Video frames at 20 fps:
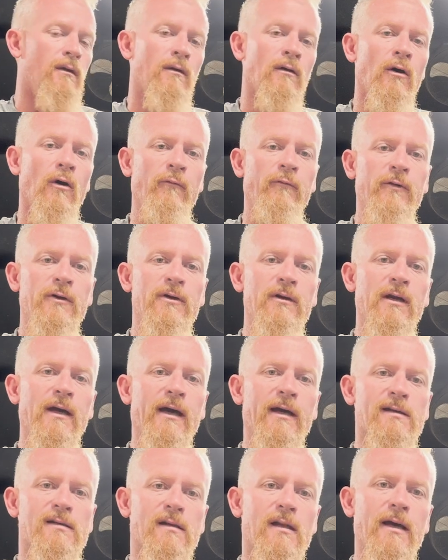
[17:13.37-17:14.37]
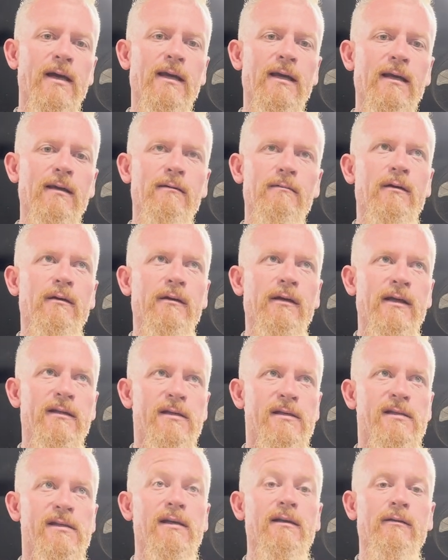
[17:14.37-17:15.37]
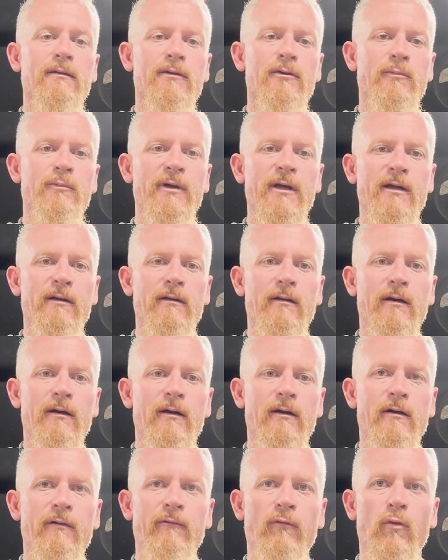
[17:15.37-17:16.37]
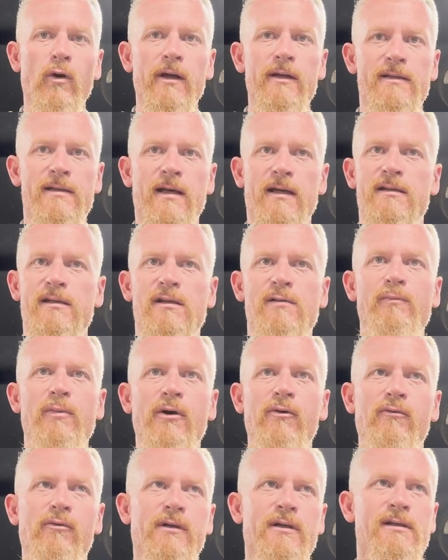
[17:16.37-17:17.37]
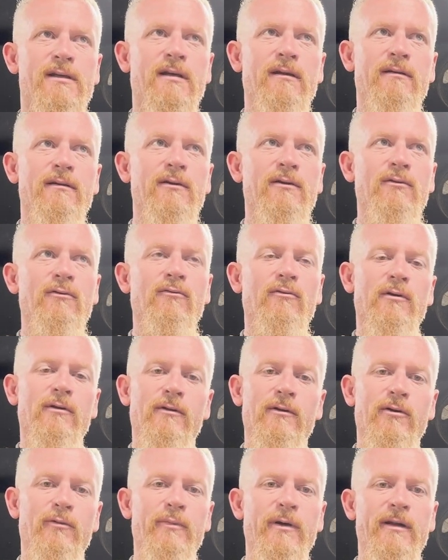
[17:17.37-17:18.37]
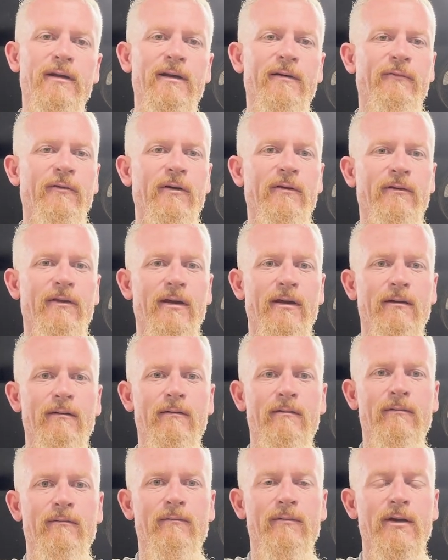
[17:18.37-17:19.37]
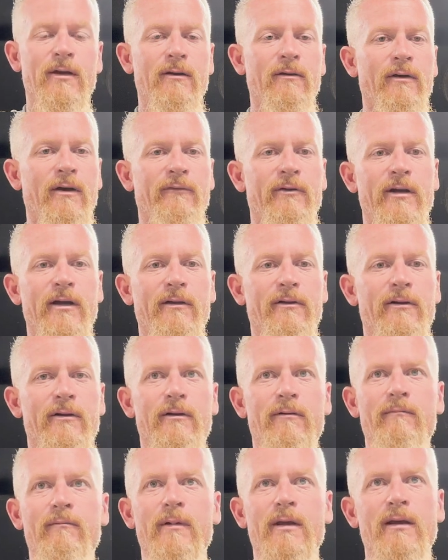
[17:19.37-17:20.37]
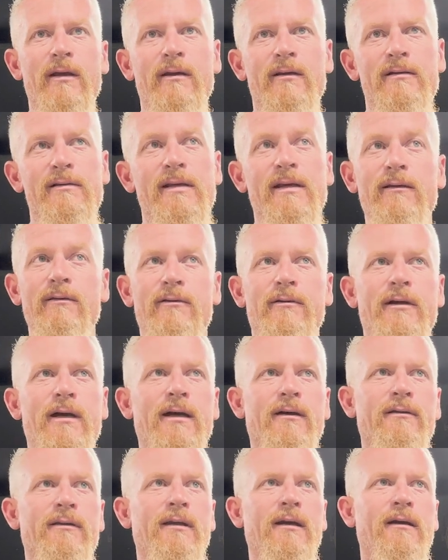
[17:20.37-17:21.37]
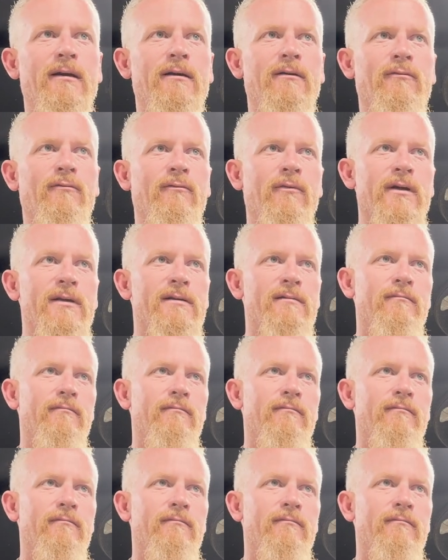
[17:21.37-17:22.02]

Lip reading: hopefully you guys like it, get to see a little bit of what Texas Boat Works can do. We're a little bit different than, you know, every other dealer out there. We